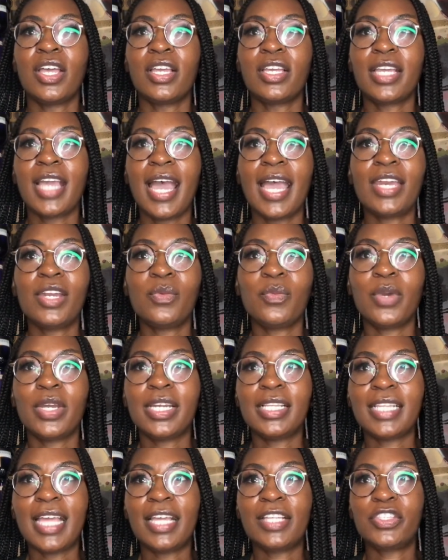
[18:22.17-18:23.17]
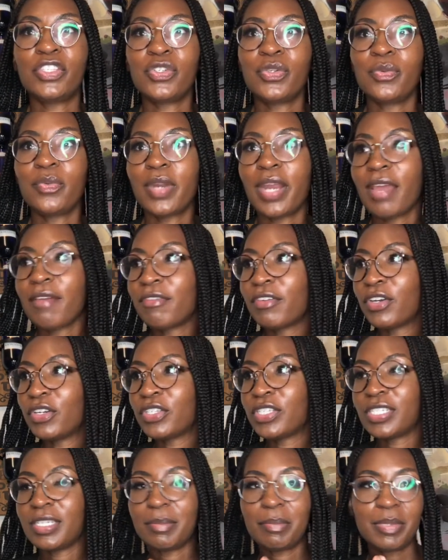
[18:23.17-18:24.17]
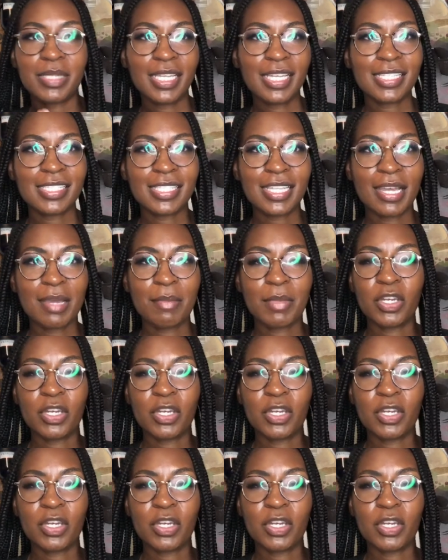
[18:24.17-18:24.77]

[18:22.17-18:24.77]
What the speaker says: kind of want to like do whatever to please them.